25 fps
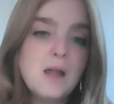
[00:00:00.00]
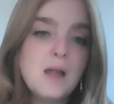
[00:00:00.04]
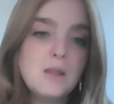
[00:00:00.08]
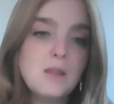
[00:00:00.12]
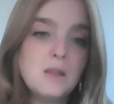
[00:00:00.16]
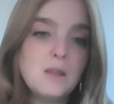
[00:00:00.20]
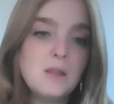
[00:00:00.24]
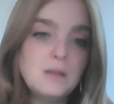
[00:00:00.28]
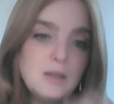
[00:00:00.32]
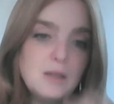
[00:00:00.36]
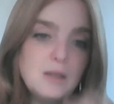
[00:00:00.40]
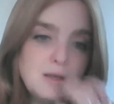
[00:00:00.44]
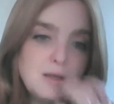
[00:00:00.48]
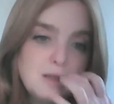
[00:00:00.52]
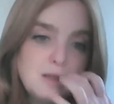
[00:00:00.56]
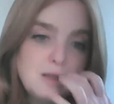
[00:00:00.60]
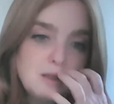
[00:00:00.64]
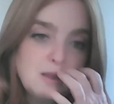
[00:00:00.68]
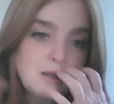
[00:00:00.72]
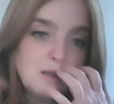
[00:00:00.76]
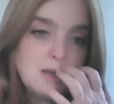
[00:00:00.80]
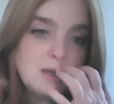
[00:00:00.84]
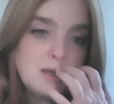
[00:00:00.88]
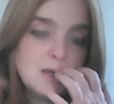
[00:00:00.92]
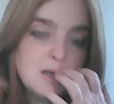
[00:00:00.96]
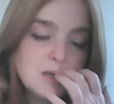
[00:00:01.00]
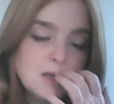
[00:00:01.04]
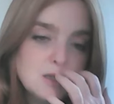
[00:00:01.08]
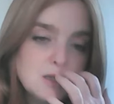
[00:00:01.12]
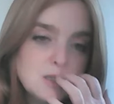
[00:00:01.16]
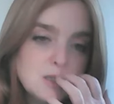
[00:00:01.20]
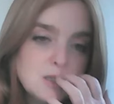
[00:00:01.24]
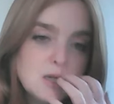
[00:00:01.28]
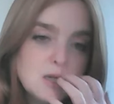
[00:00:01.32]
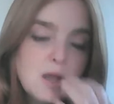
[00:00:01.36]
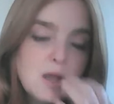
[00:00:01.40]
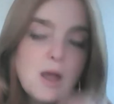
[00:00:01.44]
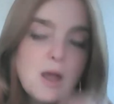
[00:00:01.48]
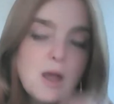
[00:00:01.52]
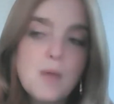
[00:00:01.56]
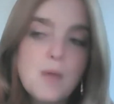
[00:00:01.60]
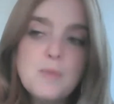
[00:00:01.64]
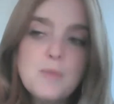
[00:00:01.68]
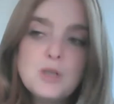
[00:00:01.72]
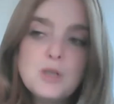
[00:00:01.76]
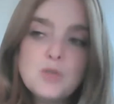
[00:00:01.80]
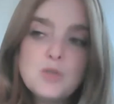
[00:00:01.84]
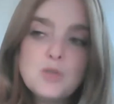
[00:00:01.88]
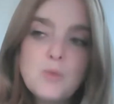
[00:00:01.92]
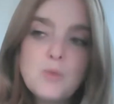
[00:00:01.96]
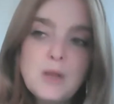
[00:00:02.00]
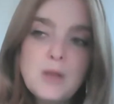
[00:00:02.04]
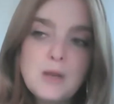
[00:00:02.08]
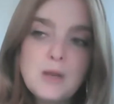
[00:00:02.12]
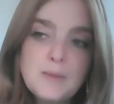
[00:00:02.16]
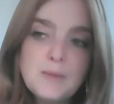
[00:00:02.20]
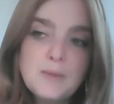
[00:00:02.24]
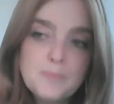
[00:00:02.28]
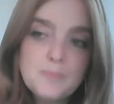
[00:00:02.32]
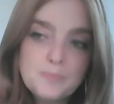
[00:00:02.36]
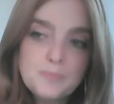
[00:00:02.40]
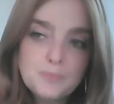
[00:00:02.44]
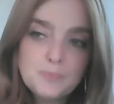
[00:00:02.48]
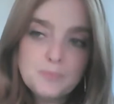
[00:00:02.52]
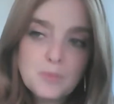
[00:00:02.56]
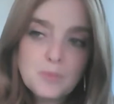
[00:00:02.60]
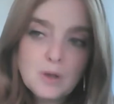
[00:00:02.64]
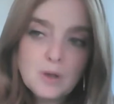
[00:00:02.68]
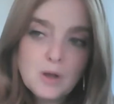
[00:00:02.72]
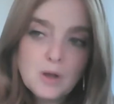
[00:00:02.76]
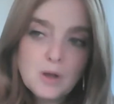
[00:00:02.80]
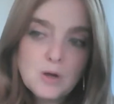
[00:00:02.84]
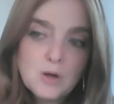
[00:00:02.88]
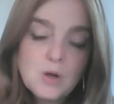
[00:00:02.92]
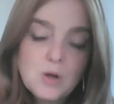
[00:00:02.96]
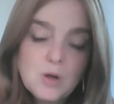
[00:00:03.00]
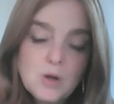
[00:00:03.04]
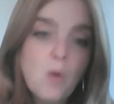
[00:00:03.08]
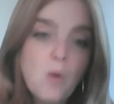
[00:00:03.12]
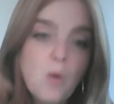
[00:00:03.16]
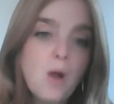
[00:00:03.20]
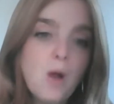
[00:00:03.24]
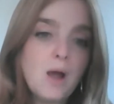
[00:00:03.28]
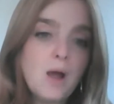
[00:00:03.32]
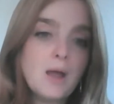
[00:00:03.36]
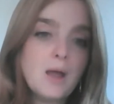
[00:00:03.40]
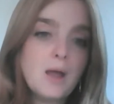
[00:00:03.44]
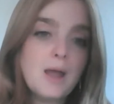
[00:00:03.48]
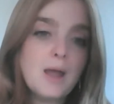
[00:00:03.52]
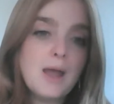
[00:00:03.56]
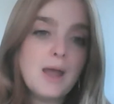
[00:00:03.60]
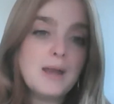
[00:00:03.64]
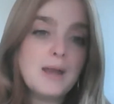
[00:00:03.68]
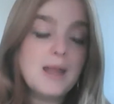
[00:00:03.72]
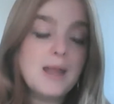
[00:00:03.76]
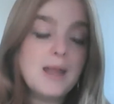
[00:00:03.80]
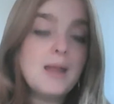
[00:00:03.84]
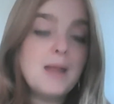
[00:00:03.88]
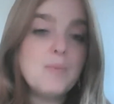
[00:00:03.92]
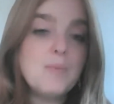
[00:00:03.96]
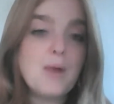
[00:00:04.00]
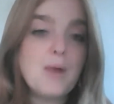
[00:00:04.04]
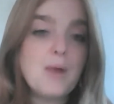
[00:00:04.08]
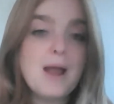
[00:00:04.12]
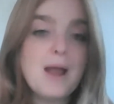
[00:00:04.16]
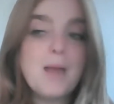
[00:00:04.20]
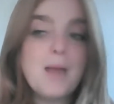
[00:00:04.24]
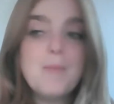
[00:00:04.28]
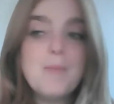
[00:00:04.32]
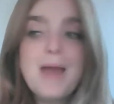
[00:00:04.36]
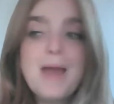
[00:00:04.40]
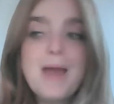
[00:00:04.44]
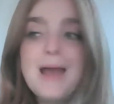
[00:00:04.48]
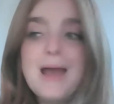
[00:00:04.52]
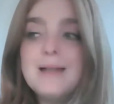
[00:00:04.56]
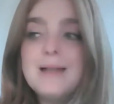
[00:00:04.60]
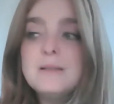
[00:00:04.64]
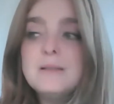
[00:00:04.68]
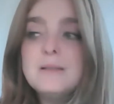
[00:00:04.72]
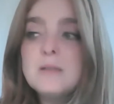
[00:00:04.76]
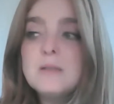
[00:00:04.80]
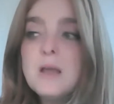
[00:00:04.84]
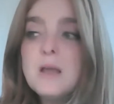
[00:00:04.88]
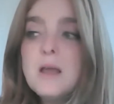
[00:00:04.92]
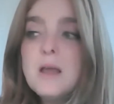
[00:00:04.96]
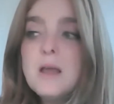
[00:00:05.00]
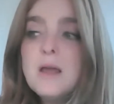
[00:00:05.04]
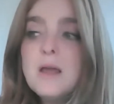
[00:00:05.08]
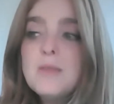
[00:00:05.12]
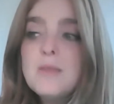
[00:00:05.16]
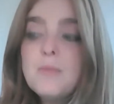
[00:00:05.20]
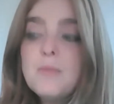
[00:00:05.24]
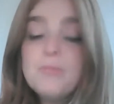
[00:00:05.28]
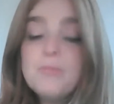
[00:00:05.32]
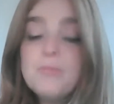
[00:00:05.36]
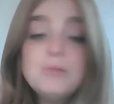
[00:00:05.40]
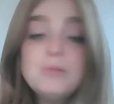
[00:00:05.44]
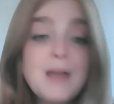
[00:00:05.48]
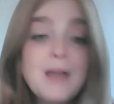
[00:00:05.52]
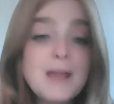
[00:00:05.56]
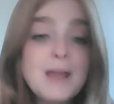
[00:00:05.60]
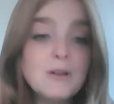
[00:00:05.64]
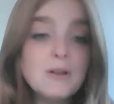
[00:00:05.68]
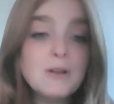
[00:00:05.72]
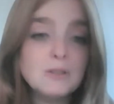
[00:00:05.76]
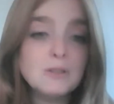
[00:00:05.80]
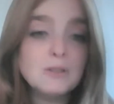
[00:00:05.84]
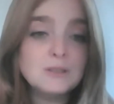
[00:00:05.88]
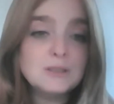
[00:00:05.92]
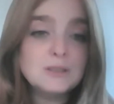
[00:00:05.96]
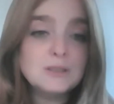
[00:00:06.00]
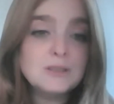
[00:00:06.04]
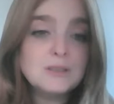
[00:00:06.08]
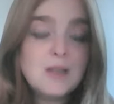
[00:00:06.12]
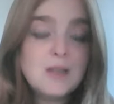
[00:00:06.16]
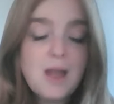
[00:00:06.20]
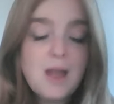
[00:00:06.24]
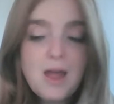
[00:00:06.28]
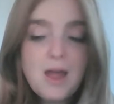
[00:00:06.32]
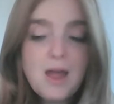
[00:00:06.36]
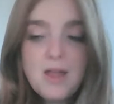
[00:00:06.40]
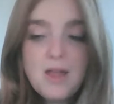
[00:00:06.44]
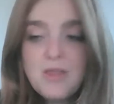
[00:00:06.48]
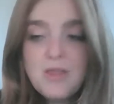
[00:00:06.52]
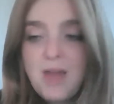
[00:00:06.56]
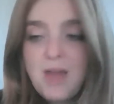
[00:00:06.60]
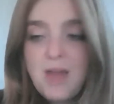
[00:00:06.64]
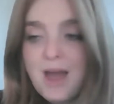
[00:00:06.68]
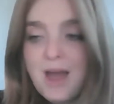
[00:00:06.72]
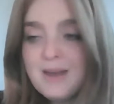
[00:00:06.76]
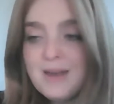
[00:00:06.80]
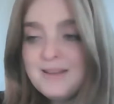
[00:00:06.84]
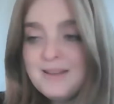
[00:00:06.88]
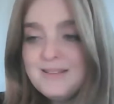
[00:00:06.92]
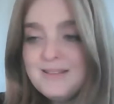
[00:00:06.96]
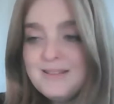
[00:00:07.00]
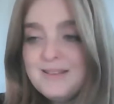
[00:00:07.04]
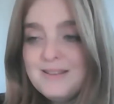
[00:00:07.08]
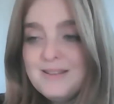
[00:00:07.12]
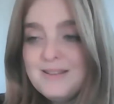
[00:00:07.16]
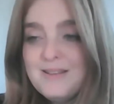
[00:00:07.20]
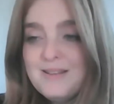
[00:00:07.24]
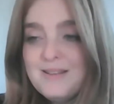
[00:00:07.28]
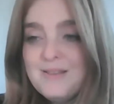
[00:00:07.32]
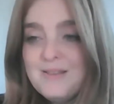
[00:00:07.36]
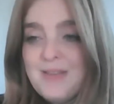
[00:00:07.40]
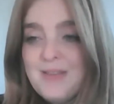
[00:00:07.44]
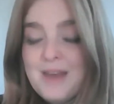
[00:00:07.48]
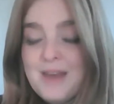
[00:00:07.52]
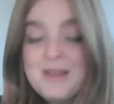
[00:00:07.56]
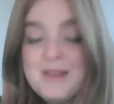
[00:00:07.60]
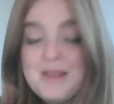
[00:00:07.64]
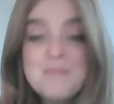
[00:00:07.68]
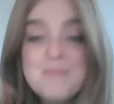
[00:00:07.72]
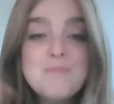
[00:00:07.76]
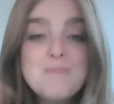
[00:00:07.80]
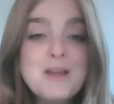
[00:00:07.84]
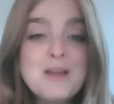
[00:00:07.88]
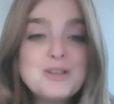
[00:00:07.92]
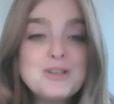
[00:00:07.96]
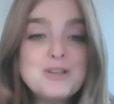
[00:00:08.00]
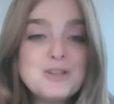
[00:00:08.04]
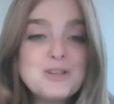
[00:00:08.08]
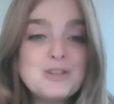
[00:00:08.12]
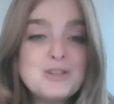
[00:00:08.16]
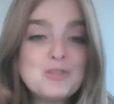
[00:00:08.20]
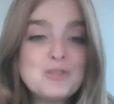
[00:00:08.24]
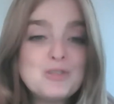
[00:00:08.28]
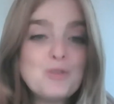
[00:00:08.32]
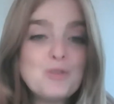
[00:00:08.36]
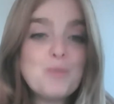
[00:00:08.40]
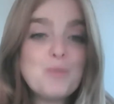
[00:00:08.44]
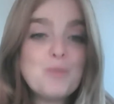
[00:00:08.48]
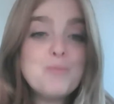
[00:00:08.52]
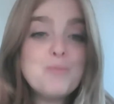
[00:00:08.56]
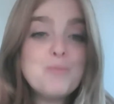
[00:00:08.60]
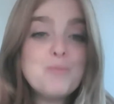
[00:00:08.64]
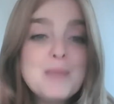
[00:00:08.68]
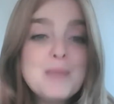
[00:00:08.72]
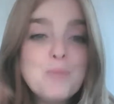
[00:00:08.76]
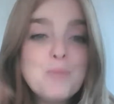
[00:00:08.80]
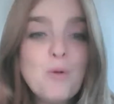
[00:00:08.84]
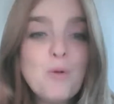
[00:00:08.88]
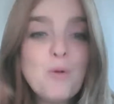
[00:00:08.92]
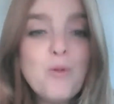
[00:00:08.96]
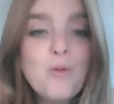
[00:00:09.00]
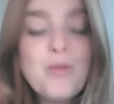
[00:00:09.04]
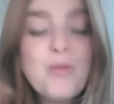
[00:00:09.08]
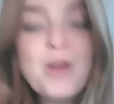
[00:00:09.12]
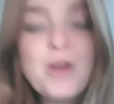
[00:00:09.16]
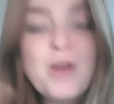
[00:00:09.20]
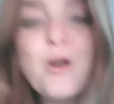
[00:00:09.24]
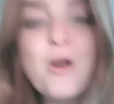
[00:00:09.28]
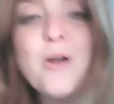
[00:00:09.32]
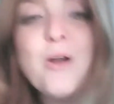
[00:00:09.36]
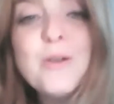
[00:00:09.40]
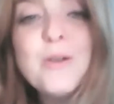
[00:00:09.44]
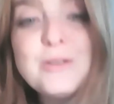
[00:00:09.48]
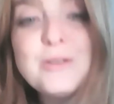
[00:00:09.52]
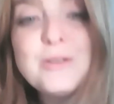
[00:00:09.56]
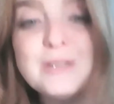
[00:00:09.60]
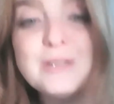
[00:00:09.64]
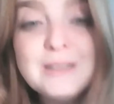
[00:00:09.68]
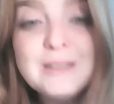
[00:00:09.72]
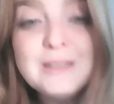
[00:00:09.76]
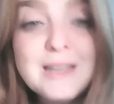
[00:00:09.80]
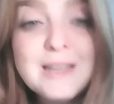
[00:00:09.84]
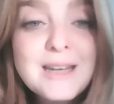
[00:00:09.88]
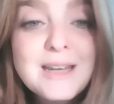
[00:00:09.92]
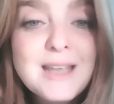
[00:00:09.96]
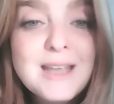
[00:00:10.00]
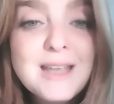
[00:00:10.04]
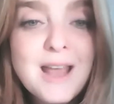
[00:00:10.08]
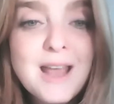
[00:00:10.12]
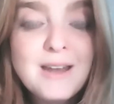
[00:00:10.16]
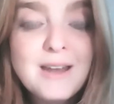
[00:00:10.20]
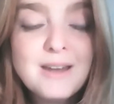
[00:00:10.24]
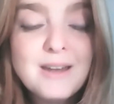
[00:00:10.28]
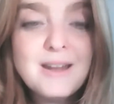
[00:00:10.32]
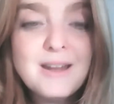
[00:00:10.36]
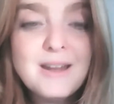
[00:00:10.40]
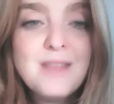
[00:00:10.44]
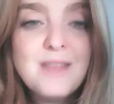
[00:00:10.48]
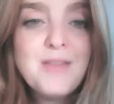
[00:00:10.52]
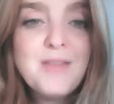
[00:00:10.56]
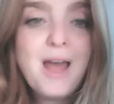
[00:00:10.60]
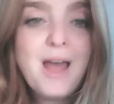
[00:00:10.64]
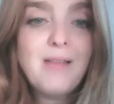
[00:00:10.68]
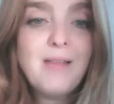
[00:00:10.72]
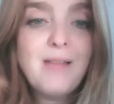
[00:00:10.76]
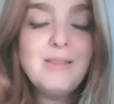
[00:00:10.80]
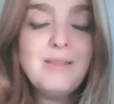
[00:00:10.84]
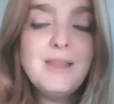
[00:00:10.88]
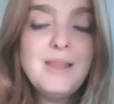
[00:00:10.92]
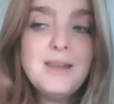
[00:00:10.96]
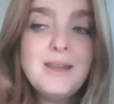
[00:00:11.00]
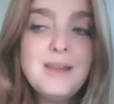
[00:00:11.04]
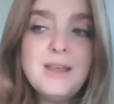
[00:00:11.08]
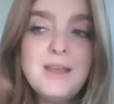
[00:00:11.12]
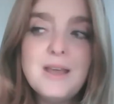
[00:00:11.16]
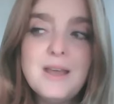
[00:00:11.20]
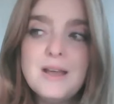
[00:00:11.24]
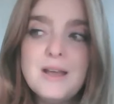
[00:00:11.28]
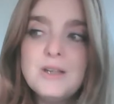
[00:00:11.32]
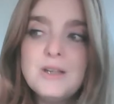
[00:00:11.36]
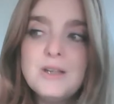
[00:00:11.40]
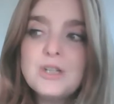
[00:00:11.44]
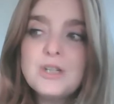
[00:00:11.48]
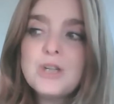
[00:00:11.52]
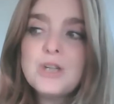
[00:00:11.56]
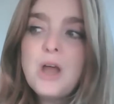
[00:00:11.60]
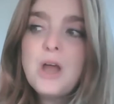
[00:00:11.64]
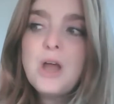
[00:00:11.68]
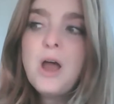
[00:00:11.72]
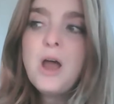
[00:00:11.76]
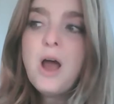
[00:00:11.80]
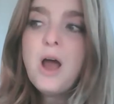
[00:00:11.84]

the lineage between Noah and Abraham and the players that that it mentions. So the people that are delineated in that lineage